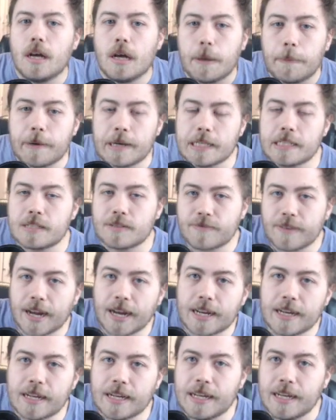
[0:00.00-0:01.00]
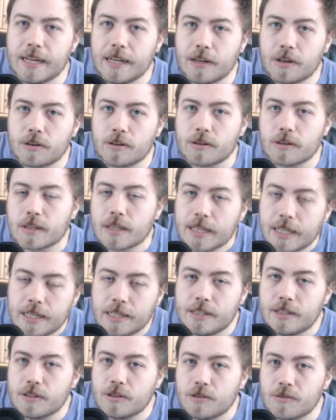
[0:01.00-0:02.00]
but it's fine to hit early
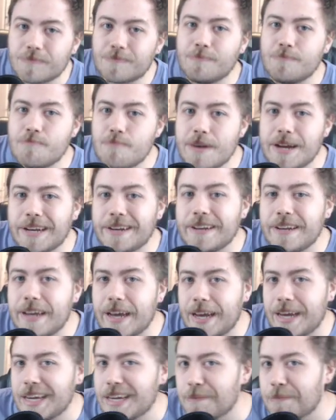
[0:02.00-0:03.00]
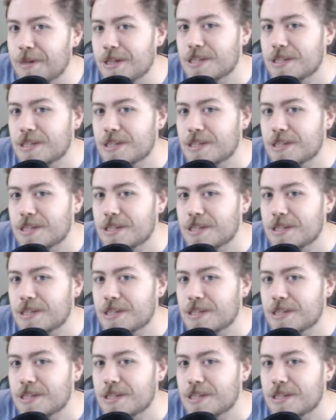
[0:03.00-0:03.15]
to mid-game.